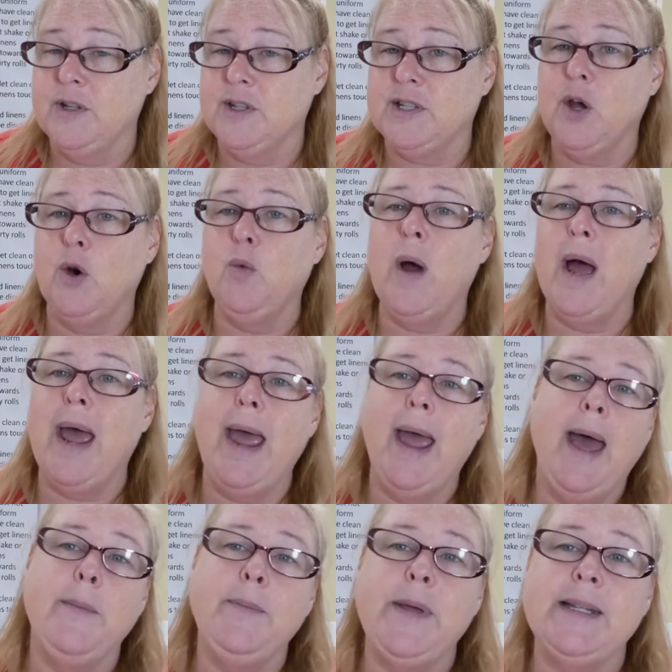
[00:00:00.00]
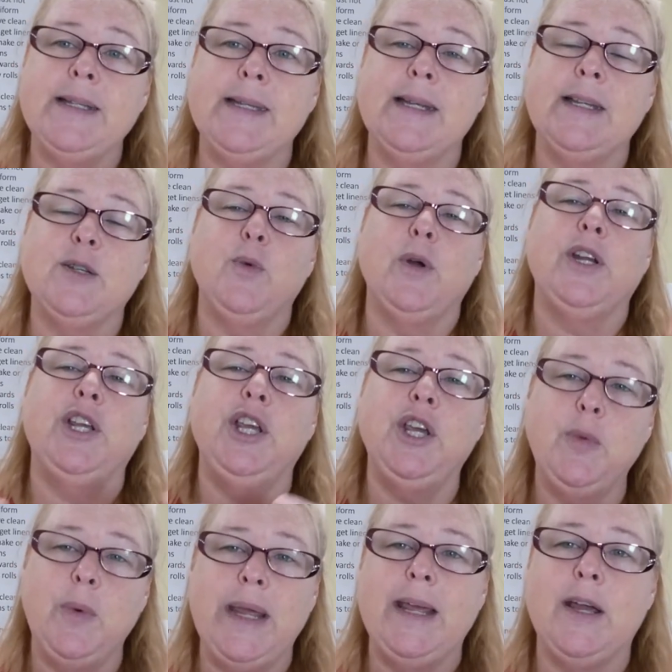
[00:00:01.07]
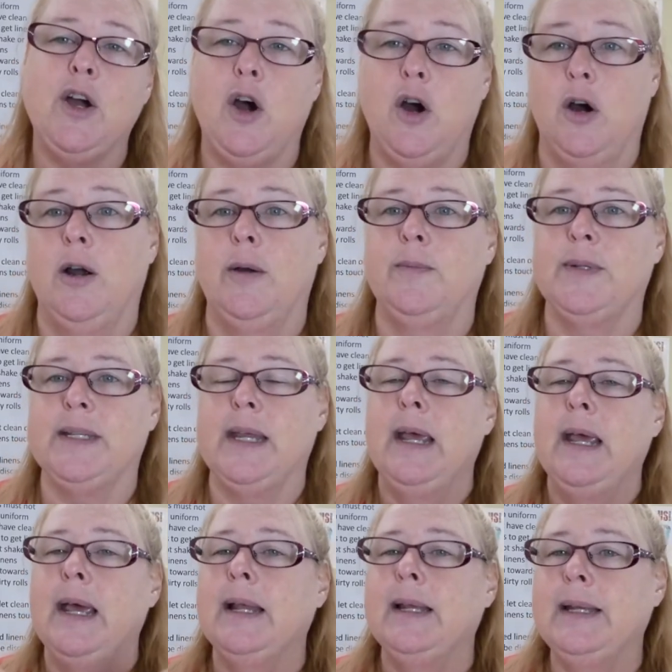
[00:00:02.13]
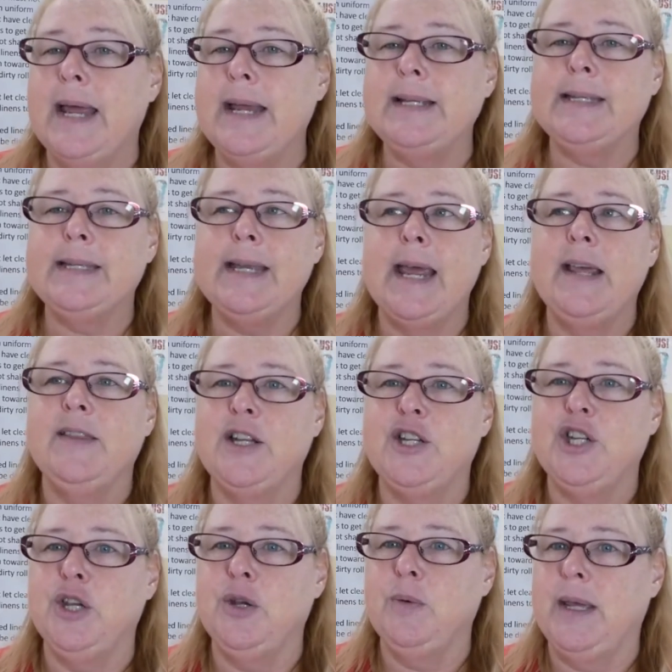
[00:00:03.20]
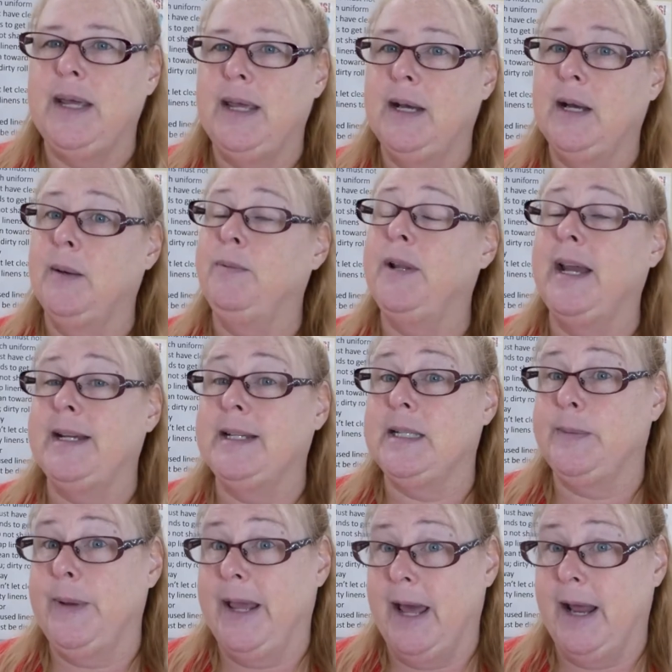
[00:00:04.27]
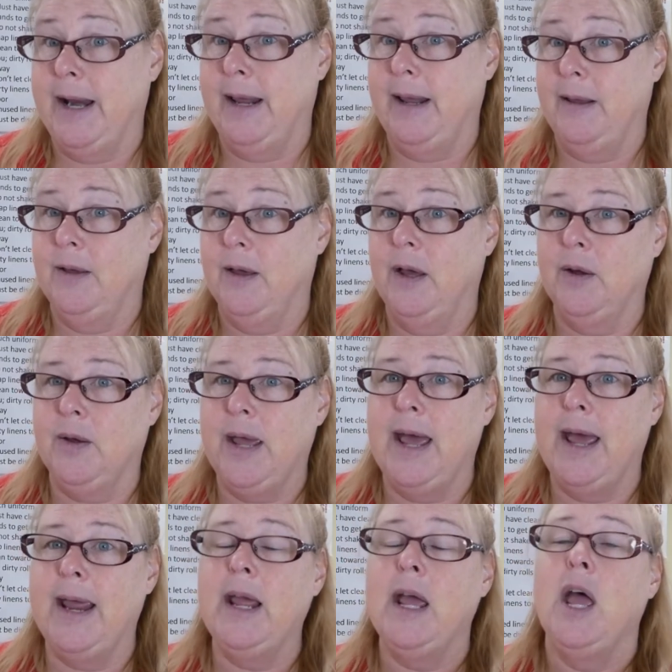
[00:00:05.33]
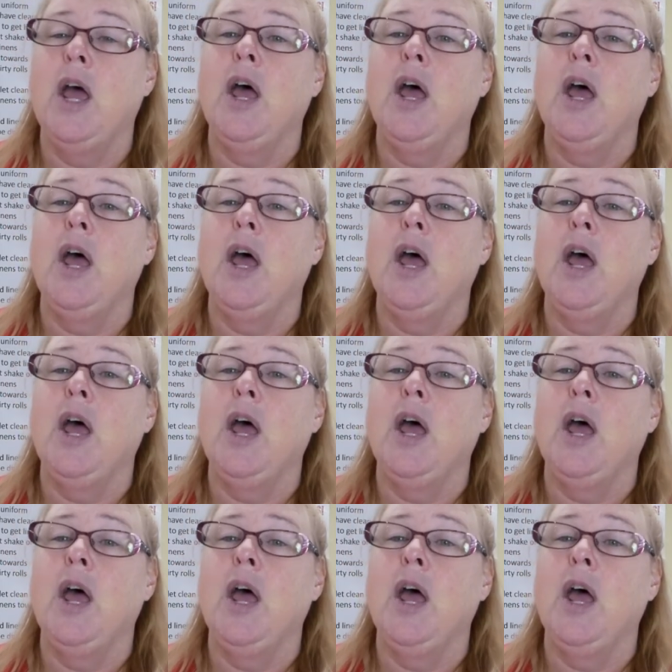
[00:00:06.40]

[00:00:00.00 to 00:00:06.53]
So what happens is when you eat carbs, let's say that you eat a plate of spaghetti, okay?